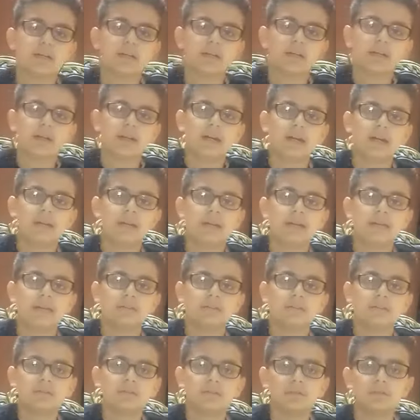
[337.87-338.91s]
and
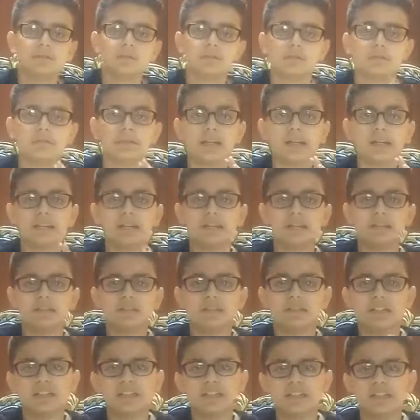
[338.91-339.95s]
then
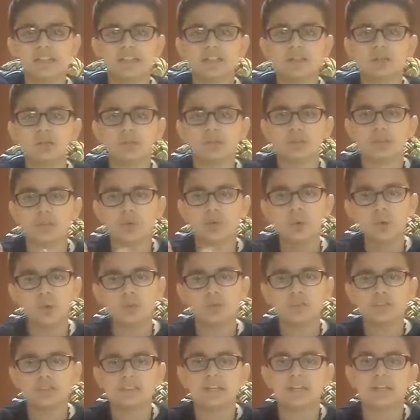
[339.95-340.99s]
Sayyidah Khadijah was like, "Oh, this
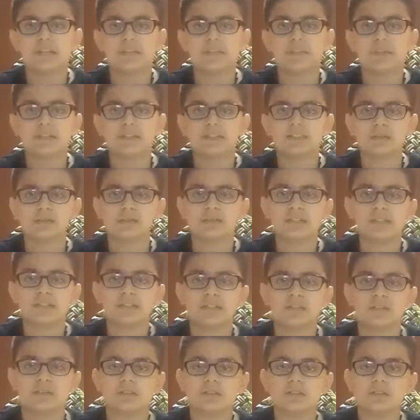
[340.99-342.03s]
kind of makes some sense."
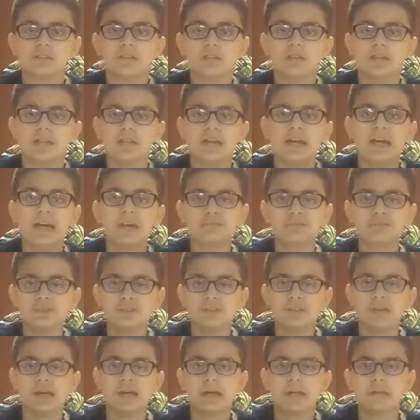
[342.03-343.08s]
After
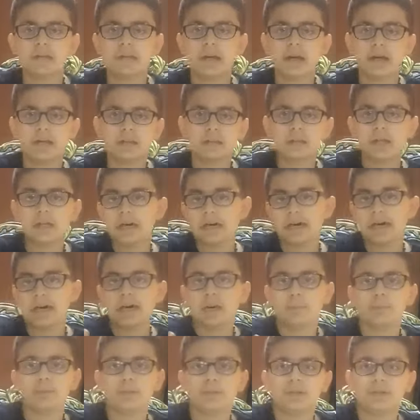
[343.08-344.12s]
that, not a lot
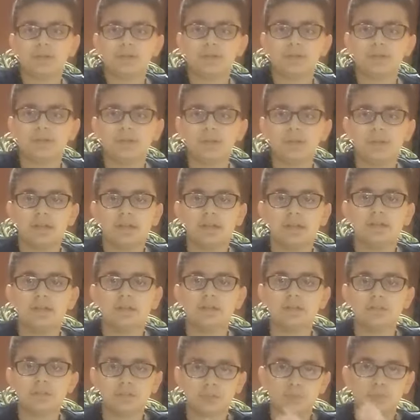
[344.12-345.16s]
happened. And
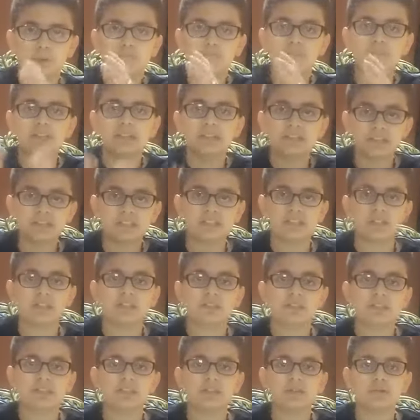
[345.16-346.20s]
revelations
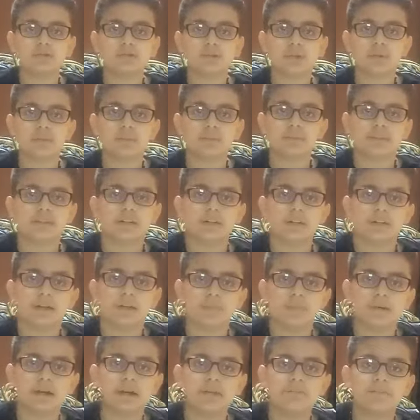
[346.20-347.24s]
continued coming down on the
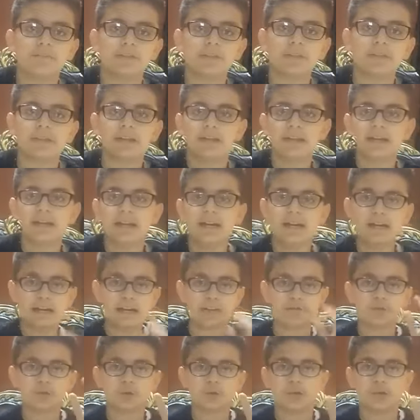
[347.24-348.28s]
Prophet, and after
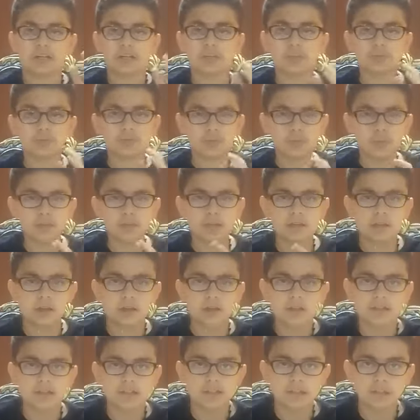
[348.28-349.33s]
like three long
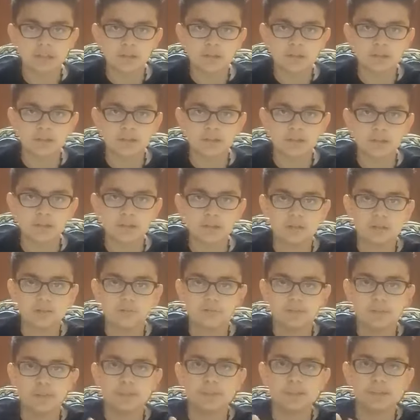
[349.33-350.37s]
years from
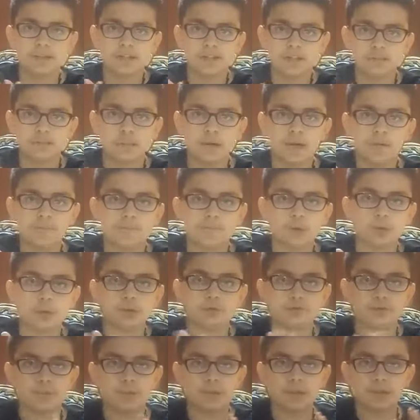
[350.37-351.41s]
his prophethood, from
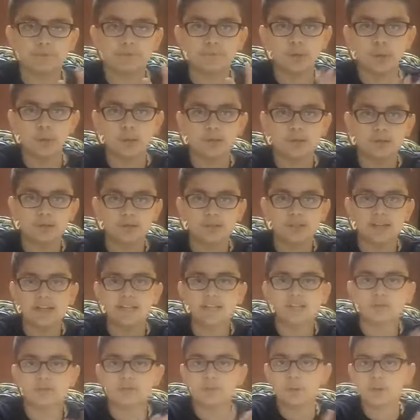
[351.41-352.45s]
like forty to the age of
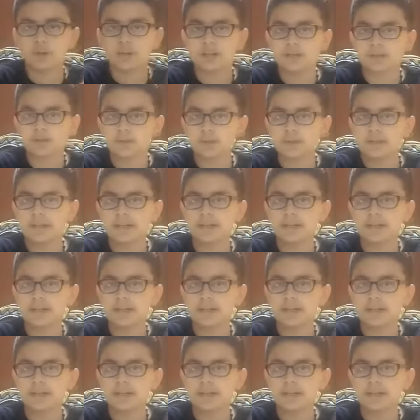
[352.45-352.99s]
forty-three,